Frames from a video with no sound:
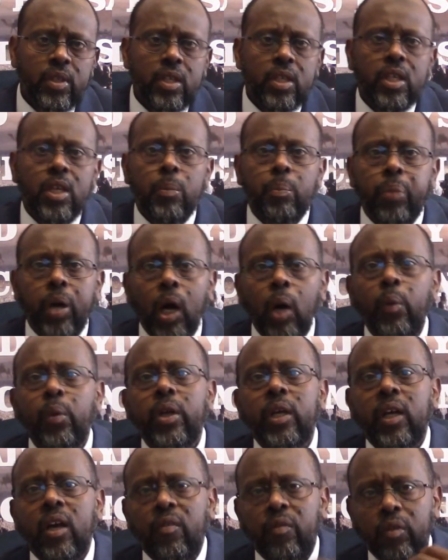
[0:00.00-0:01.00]

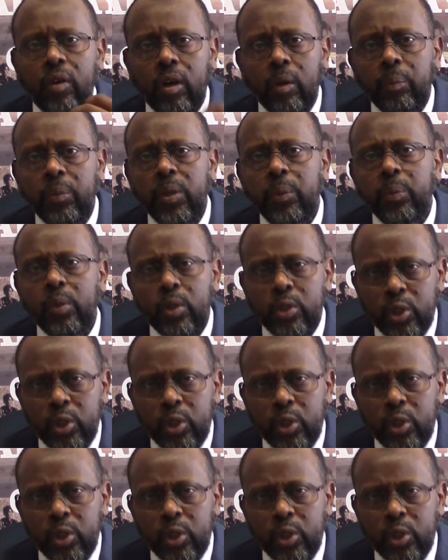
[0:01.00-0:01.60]
empowering Afar people